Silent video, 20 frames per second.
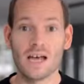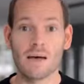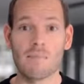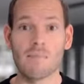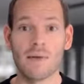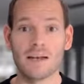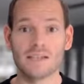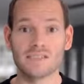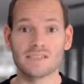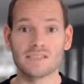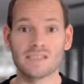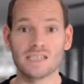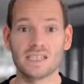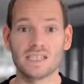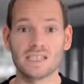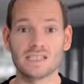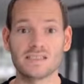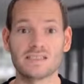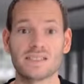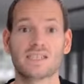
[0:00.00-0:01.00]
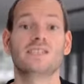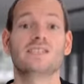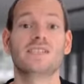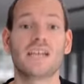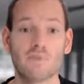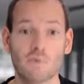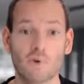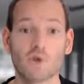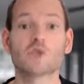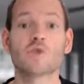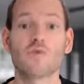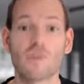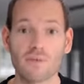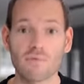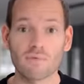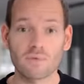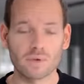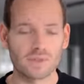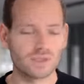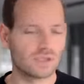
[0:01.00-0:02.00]
message in their networks of
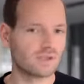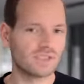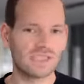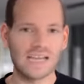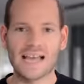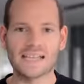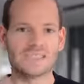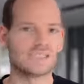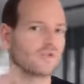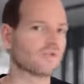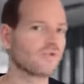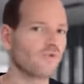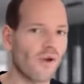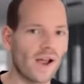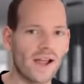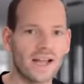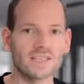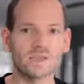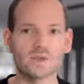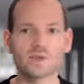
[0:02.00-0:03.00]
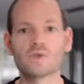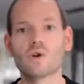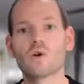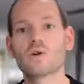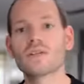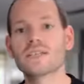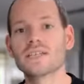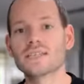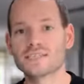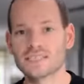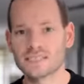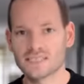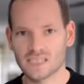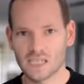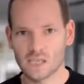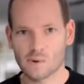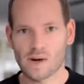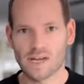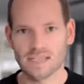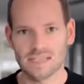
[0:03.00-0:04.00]
influence, such as their friends or colleagues,
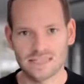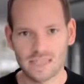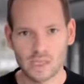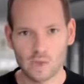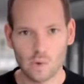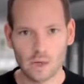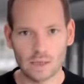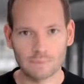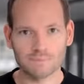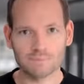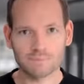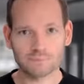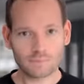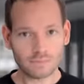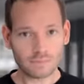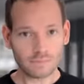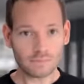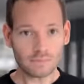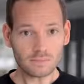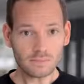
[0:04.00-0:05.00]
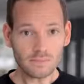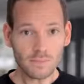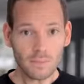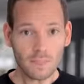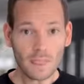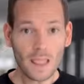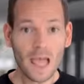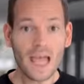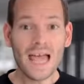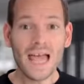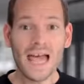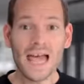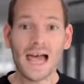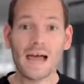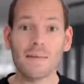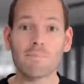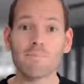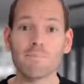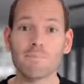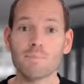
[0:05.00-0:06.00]
etc., etc.
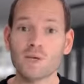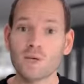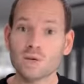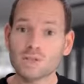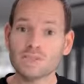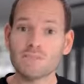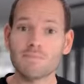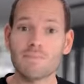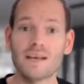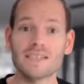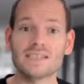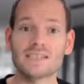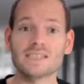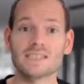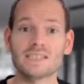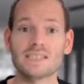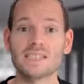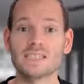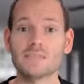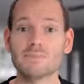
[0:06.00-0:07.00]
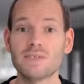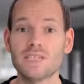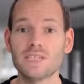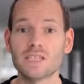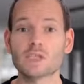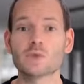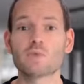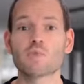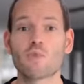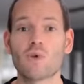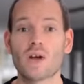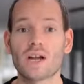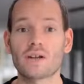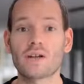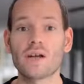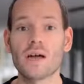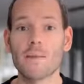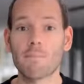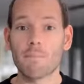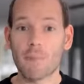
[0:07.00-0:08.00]
And because the message is being
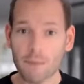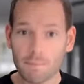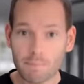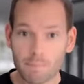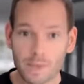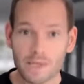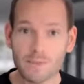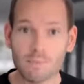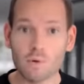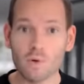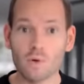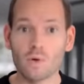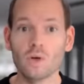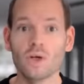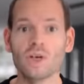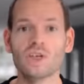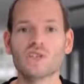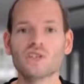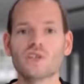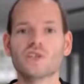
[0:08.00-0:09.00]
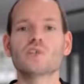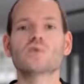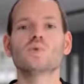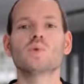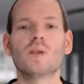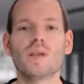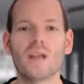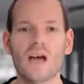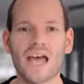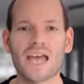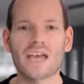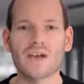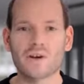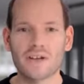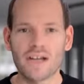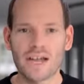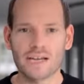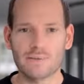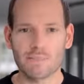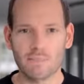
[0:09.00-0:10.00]
spread by people, you're not relying
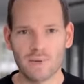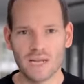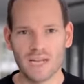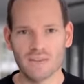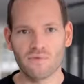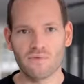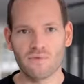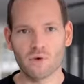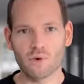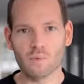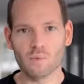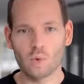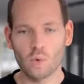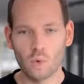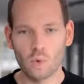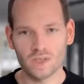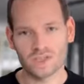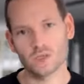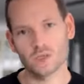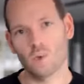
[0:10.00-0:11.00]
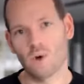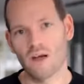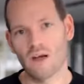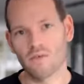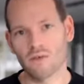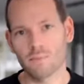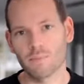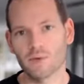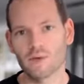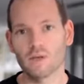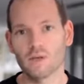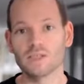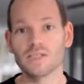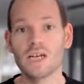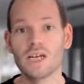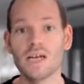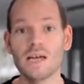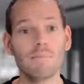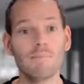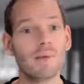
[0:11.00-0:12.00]
on any platform whatsoever, because
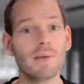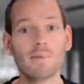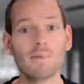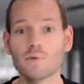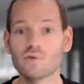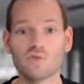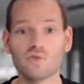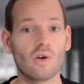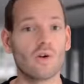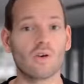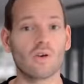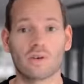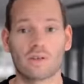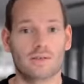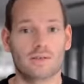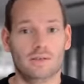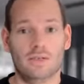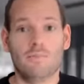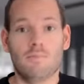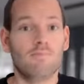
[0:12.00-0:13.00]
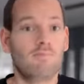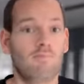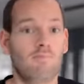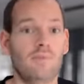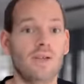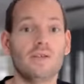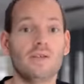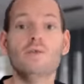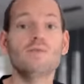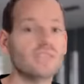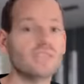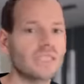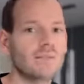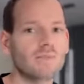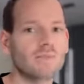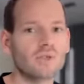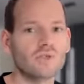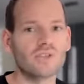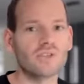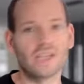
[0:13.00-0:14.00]
people talk, you know, they use
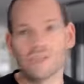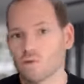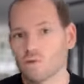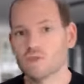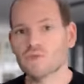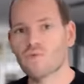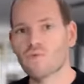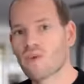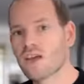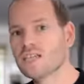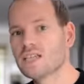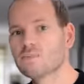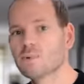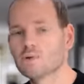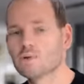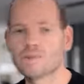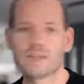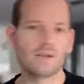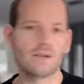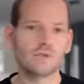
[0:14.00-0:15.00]
email, they use Facebook, they